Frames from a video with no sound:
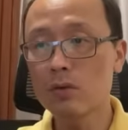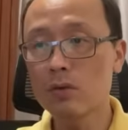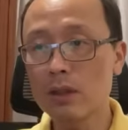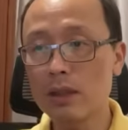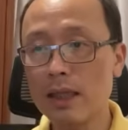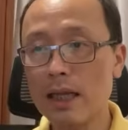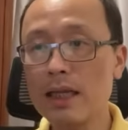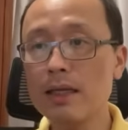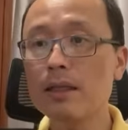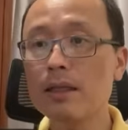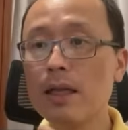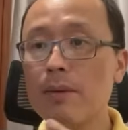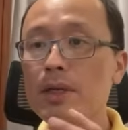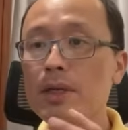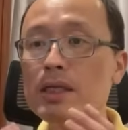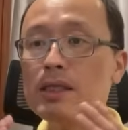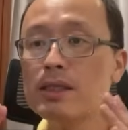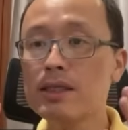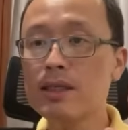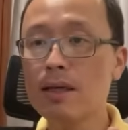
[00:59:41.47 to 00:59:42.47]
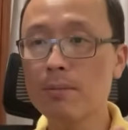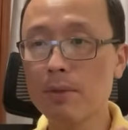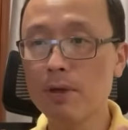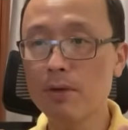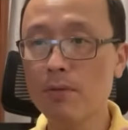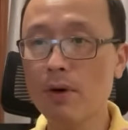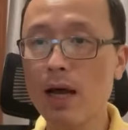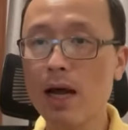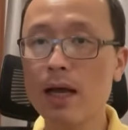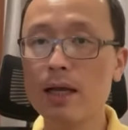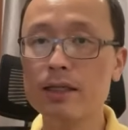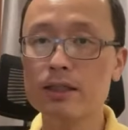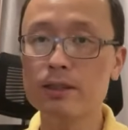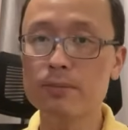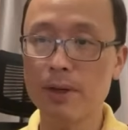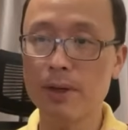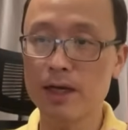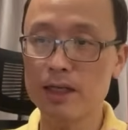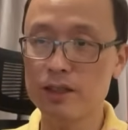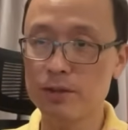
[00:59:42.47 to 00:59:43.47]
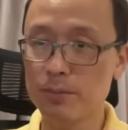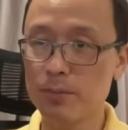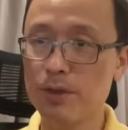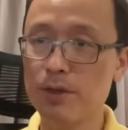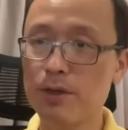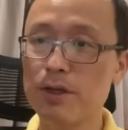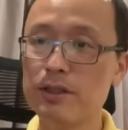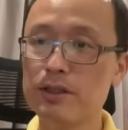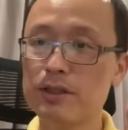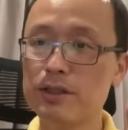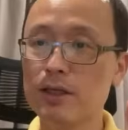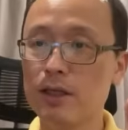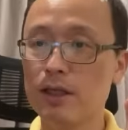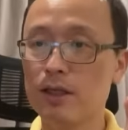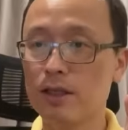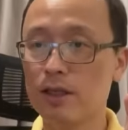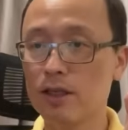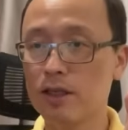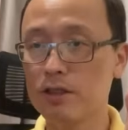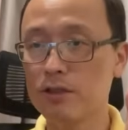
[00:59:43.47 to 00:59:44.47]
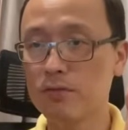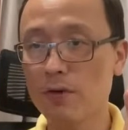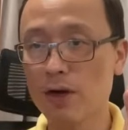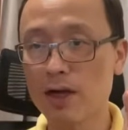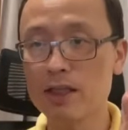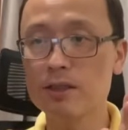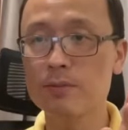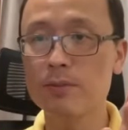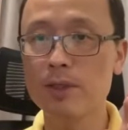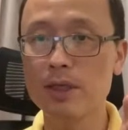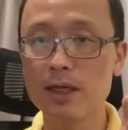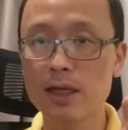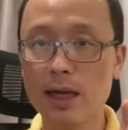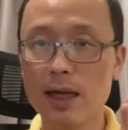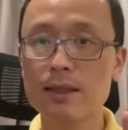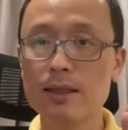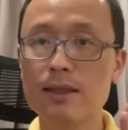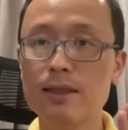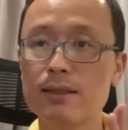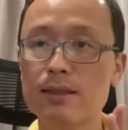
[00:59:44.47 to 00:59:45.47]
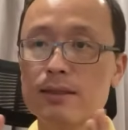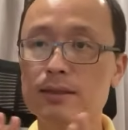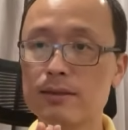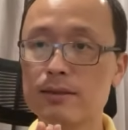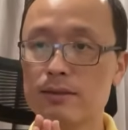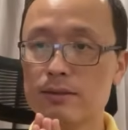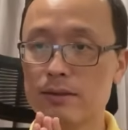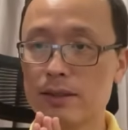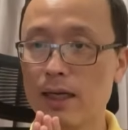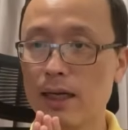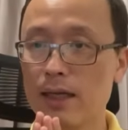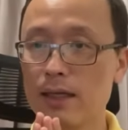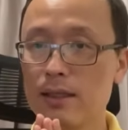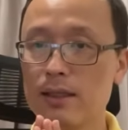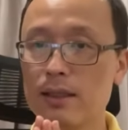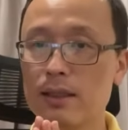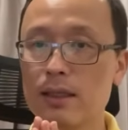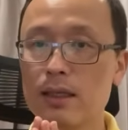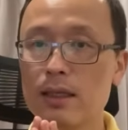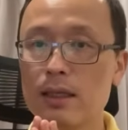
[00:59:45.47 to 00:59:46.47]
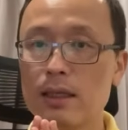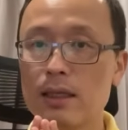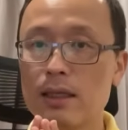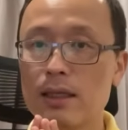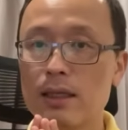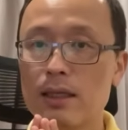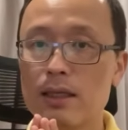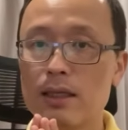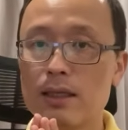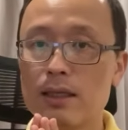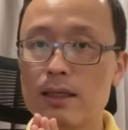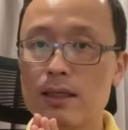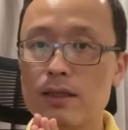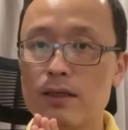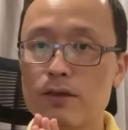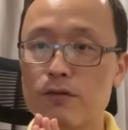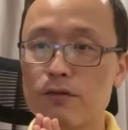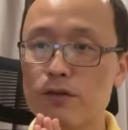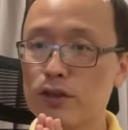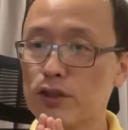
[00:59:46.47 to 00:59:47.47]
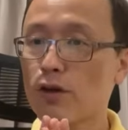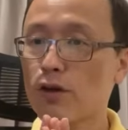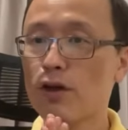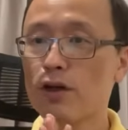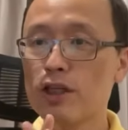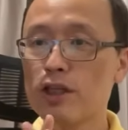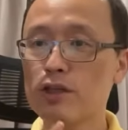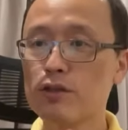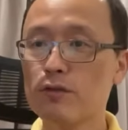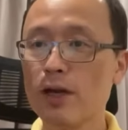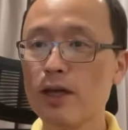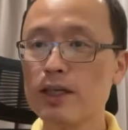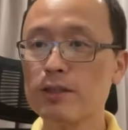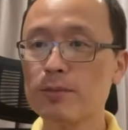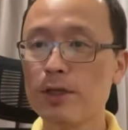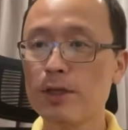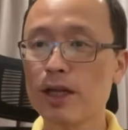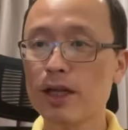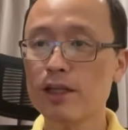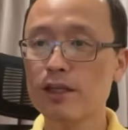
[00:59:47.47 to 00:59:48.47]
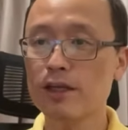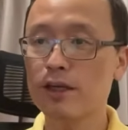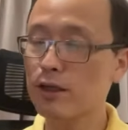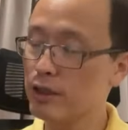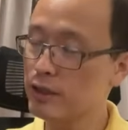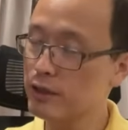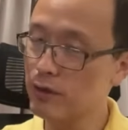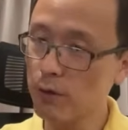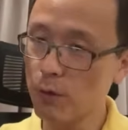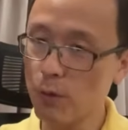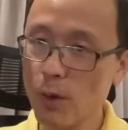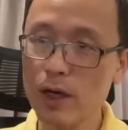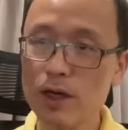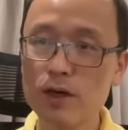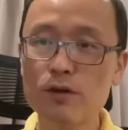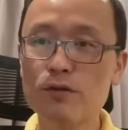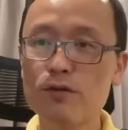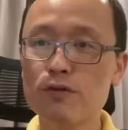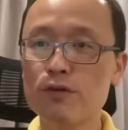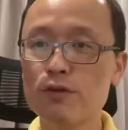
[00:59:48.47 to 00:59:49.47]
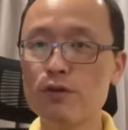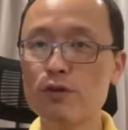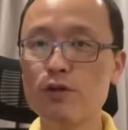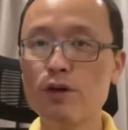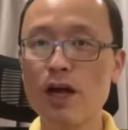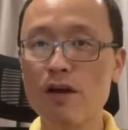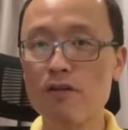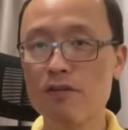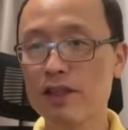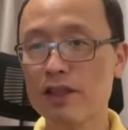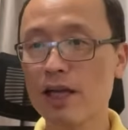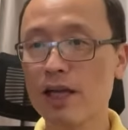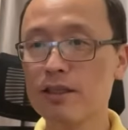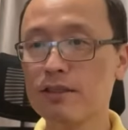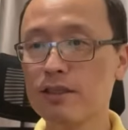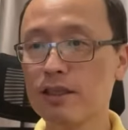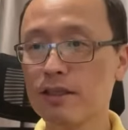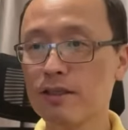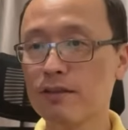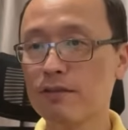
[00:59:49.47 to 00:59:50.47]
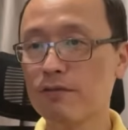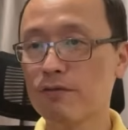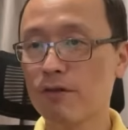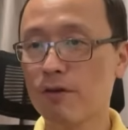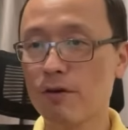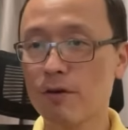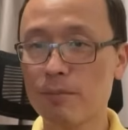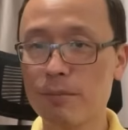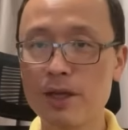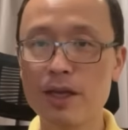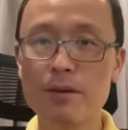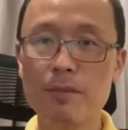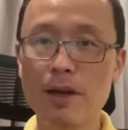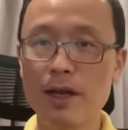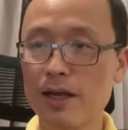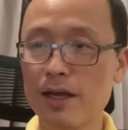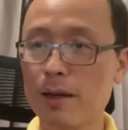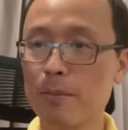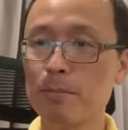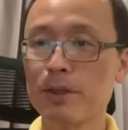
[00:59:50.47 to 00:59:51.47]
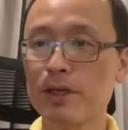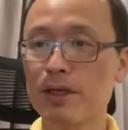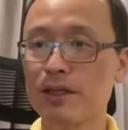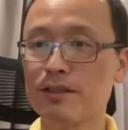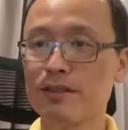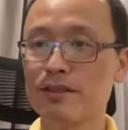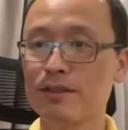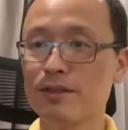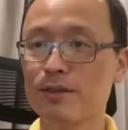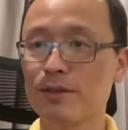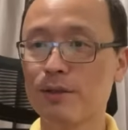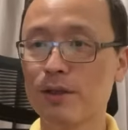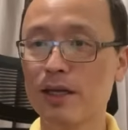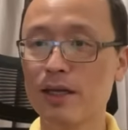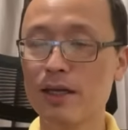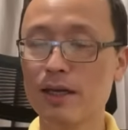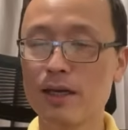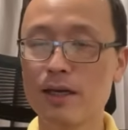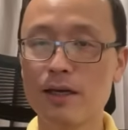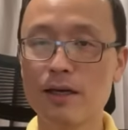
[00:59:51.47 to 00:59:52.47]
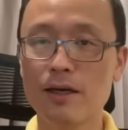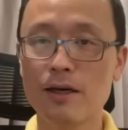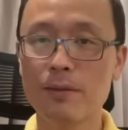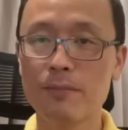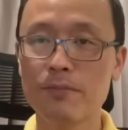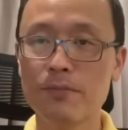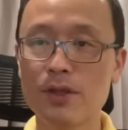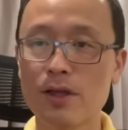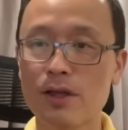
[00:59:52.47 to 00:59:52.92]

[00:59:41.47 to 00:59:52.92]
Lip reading: let me summarize my experience in this Rise Media article, okay? First of all, this Rise Media article is a wonderful advertising for me and my companies. Okay, in